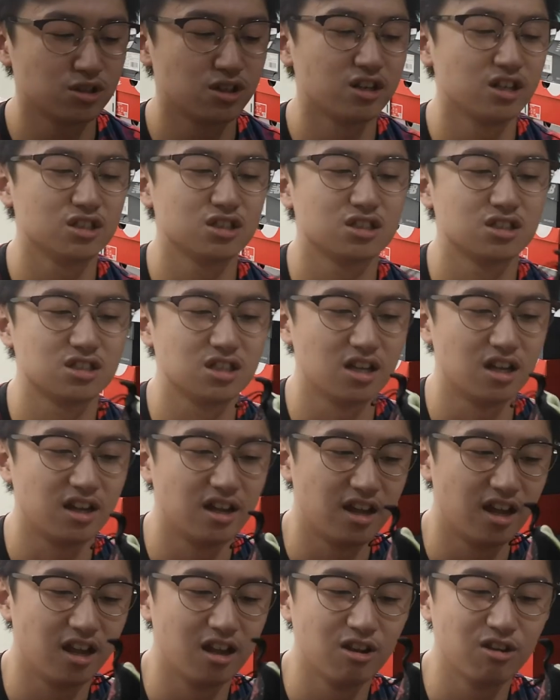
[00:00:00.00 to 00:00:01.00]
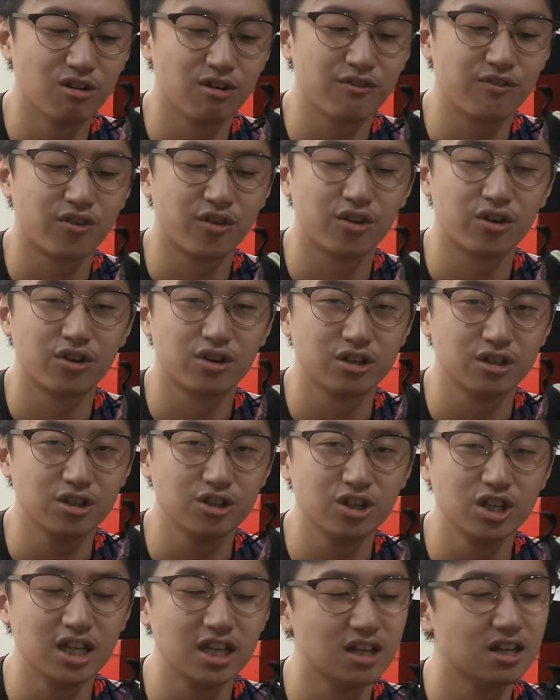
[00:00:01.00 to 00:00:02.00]
to search and look for
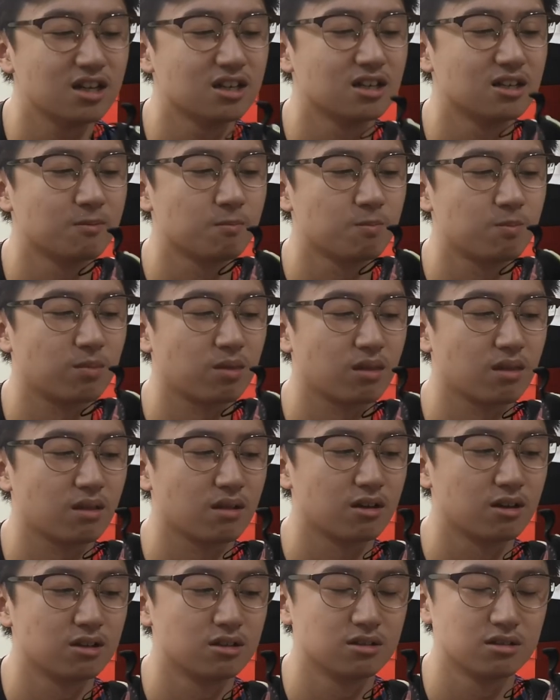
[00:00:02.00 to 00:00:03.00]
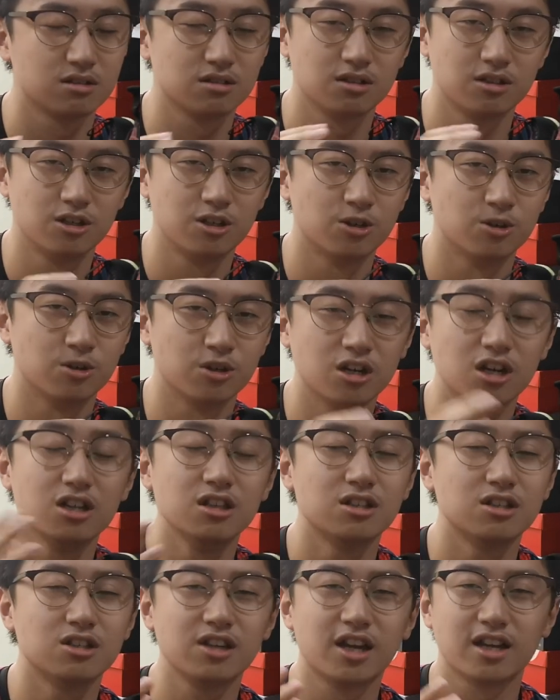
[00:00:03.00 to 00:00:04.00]
unique, you know,
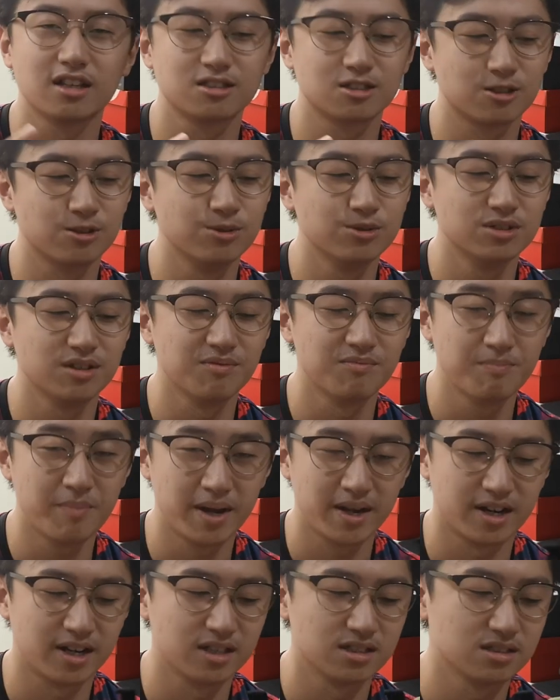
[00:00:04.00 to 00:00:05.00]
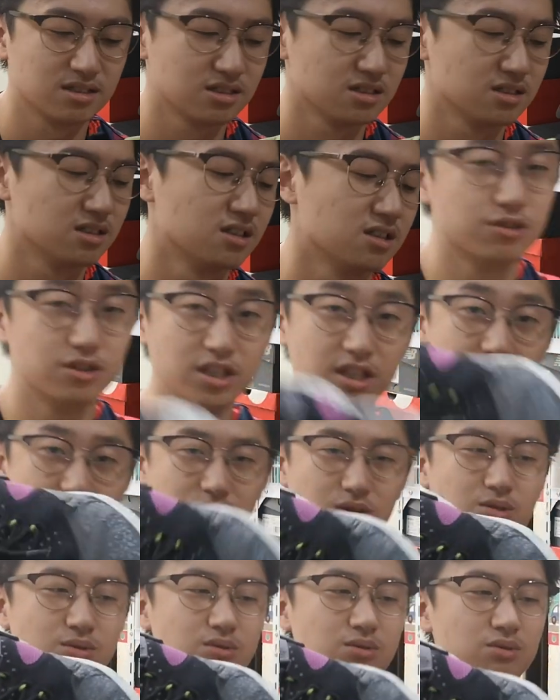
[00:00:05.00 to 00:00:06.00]
country exclusive pairs. So
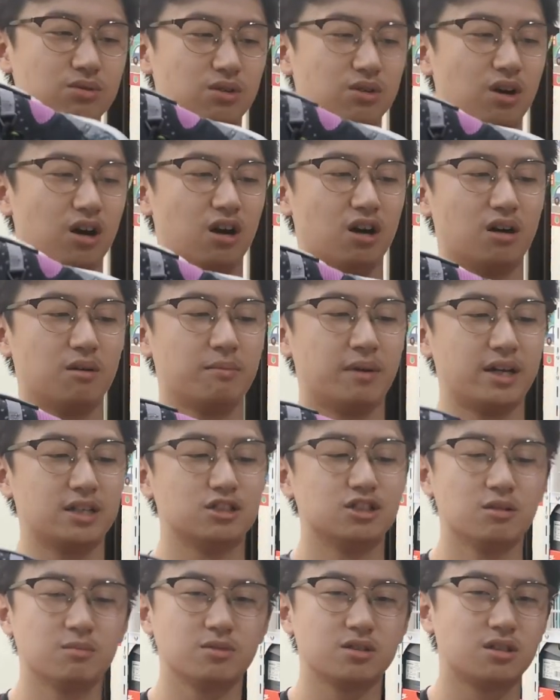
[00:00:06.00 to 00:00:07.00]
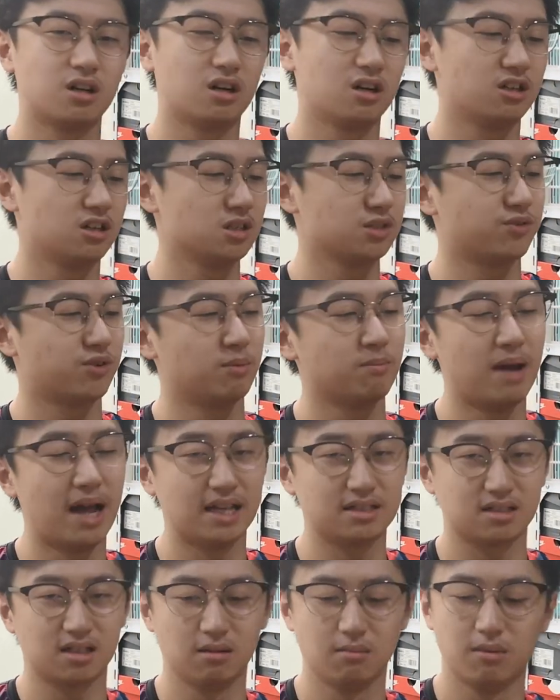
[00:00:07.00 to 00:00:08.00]
these two are my jump starters for
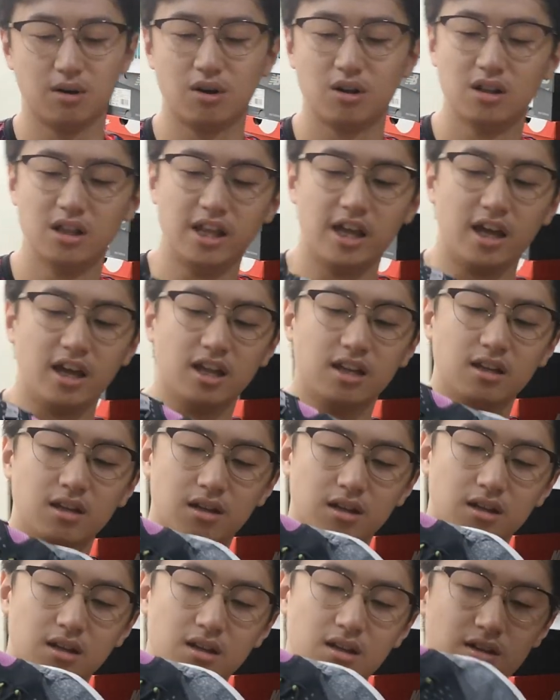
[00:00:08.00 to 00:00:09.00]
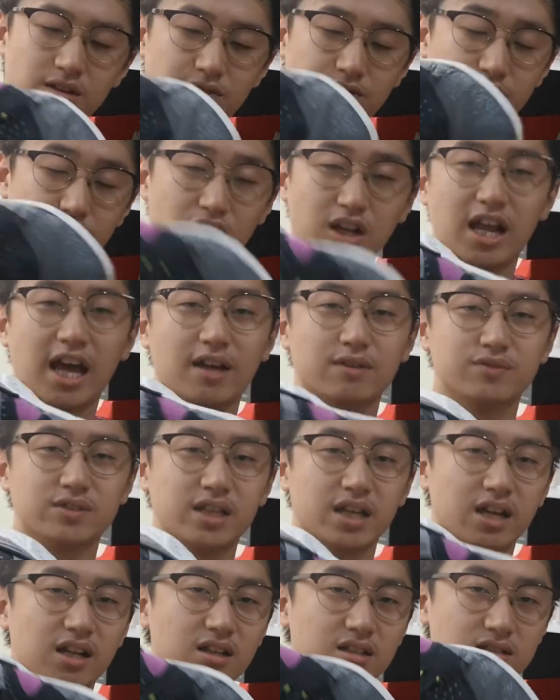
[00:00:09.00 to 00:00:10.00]
basketball and for
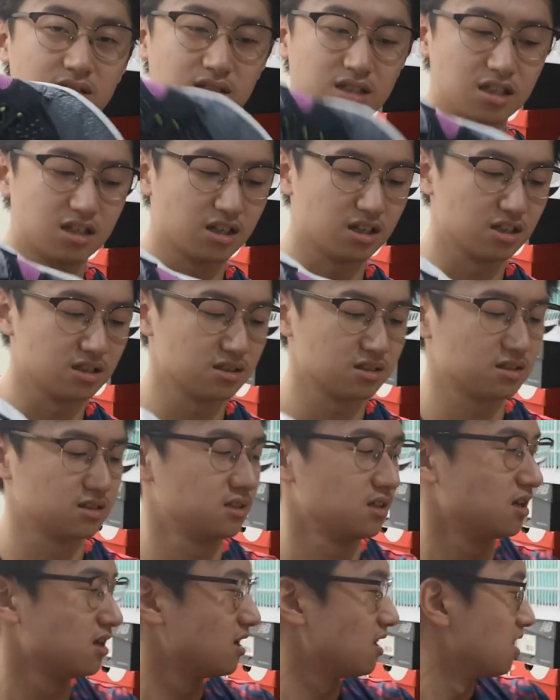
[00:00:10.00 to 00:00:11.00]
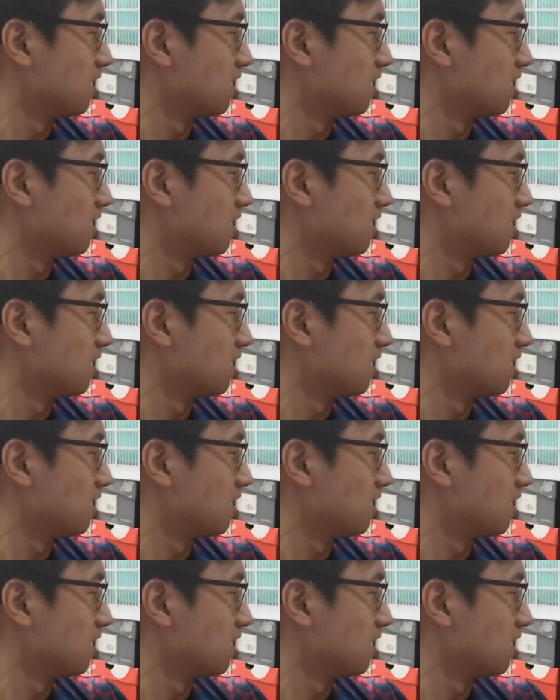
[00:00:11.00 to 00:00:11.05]
lifestyle sneakers.